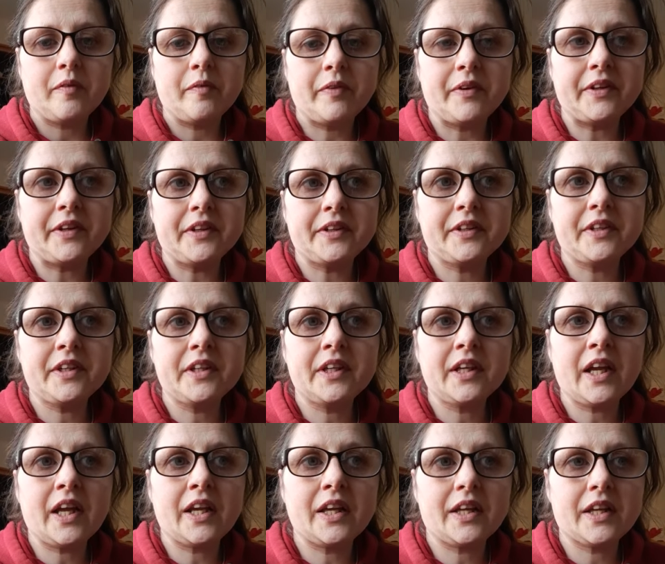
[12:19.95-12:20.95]
didn't
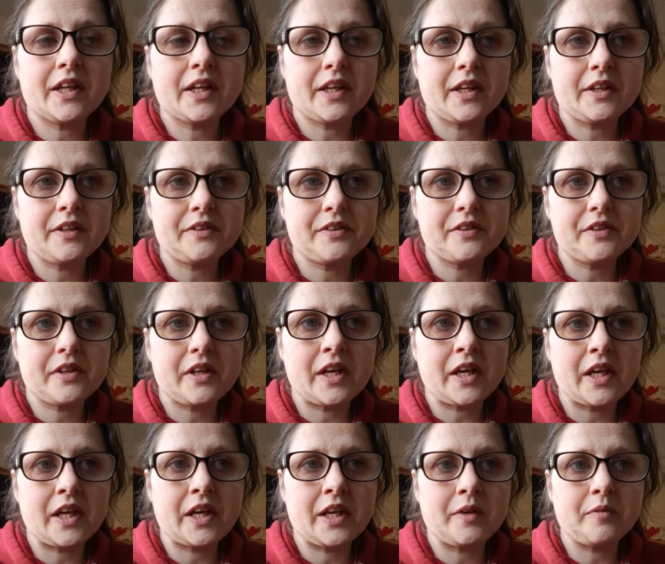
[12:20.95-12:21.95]
like it,
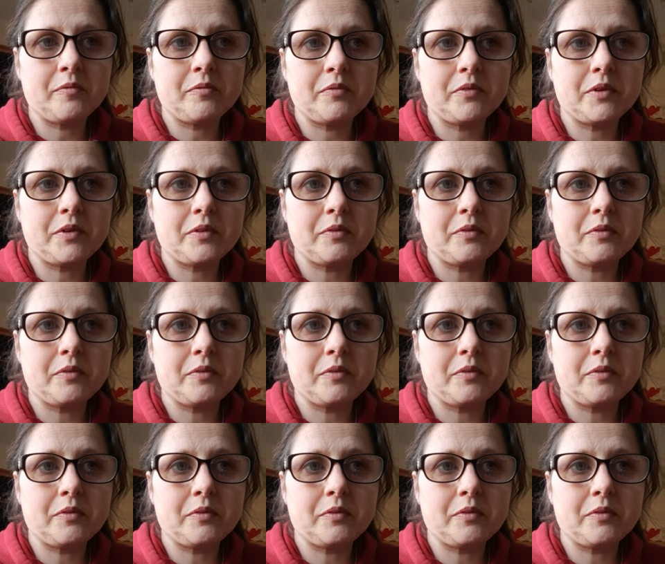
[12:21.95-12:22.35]
when